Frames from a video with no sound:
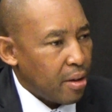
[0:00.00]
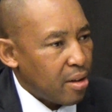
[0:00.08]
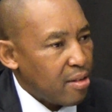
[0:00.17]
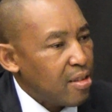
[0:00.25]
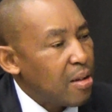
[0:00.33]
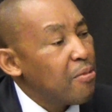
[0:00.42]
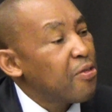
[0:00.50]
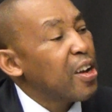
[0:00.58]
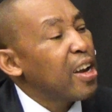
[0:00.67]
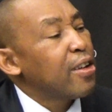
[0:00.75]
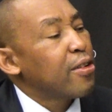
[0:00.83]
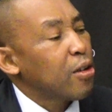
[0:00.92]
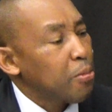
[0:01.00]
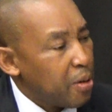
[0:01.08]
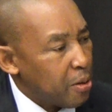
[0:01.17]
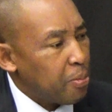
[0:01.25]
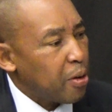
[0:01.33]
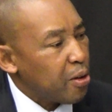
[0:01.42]
some
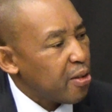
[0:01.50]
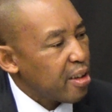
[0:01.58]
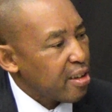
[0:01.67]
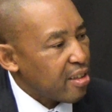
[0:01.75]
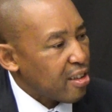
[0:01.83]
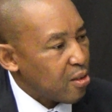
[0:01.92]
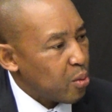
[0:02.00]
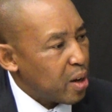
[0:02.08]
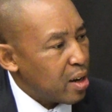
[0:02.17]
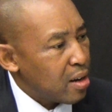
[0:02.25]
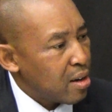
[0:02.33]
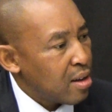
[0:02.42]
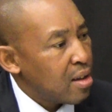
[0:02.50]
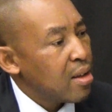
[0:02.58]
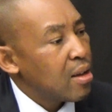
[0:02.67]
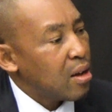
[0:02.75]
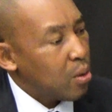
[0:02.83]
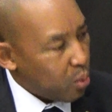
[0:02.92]
philanthropic projects as well.
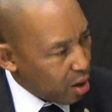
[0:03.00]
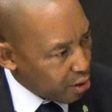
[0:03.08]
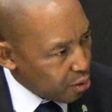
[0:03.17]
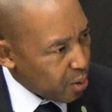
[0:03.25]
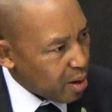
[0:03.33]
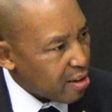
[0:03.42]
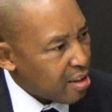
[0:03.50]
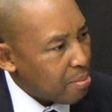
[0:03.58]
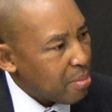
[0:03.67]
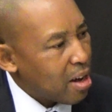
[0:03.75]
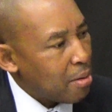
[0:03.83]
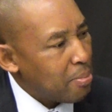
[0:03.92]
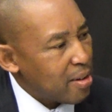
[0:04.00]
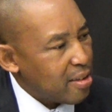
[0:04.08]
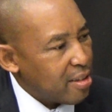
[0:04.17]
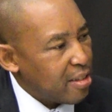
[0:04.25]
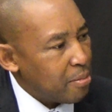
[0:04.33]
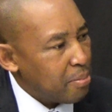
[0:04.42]
We're doing some
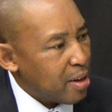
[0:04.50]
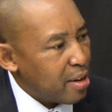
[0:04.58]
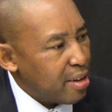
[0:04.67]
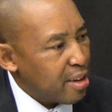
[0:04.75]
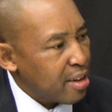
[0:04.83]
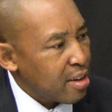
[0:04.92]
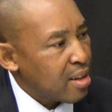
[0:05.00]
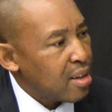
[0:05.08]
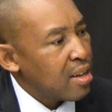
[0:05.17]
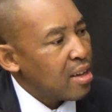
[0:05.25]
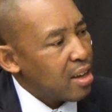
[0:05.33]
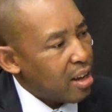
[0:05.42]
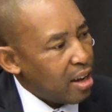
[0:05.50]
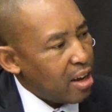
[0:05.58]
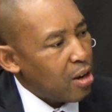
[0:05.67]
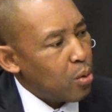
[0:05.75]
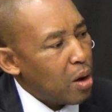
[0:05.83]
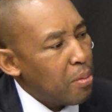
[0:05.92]
capacity building,
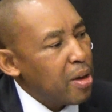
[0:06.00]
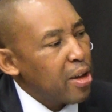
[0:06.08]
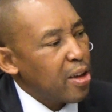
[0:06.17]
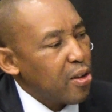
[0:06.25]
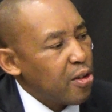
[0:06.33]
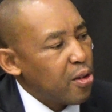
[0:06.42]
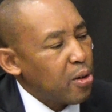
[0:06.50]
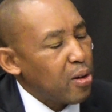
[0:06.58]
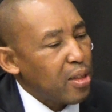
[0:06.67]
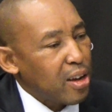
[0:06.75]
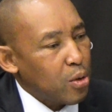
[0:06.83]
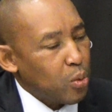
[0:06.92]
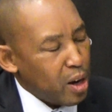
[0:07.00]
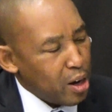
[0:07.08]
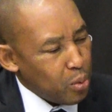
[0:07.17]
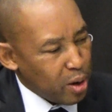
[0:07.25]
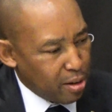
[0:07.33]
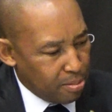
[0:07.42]
and we're making sure that when
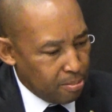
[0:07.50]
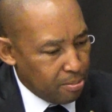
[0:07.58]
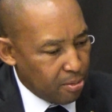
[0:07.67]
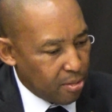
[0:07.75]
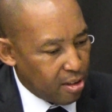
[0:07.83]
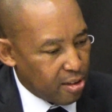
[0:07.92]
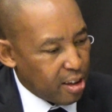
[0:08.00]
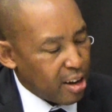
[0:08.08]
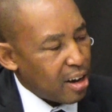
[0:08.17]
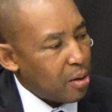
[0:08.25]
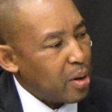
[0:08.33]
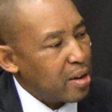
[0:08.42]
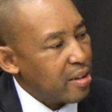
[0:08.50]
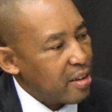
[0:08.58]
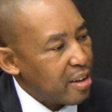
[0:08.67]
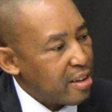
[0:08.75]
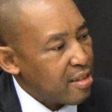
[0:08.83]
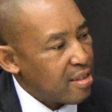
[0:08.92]
we sell our
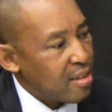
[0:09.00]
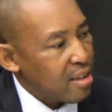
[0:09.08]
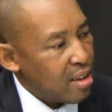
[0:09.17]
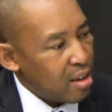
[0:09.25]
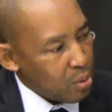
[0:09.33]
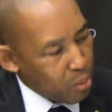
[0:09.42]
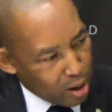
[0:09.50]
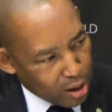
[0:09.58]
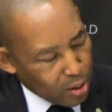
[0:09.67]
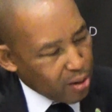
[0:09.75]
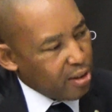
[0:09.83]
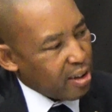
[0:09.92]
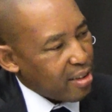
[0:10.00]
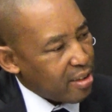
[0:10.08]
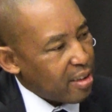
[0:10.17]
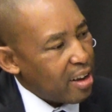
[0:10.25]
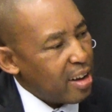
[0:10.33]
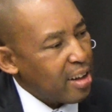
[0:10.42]
traits, we're not just
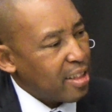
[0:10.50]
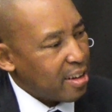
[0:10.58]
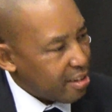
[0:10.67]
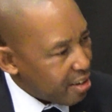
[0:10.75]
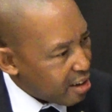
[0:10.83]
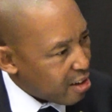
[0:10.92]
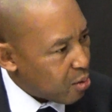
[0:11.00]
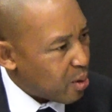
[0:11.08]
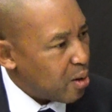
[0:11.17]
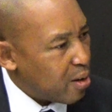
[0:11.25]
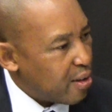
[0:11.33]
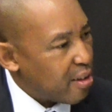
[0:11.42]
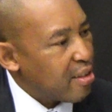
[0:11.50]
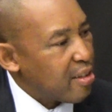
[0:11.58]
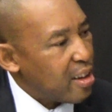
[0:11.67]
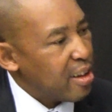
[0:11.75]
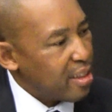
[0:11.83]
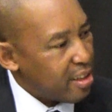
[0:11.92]
selling the traits, we're not just
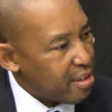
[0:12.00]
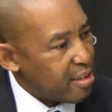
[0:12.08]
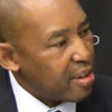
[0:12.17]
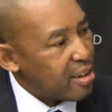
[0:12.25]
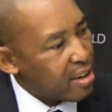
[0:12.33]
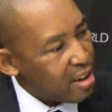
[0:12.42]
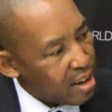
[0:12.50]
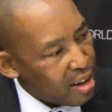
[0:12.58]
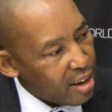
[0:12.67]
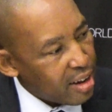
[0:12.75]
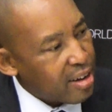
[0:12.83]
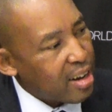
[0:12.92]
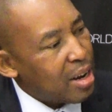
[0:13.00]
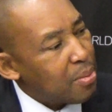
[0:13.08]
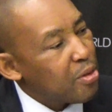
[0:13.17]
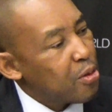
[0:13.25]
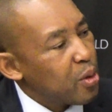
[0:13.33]
selling the seed. It comes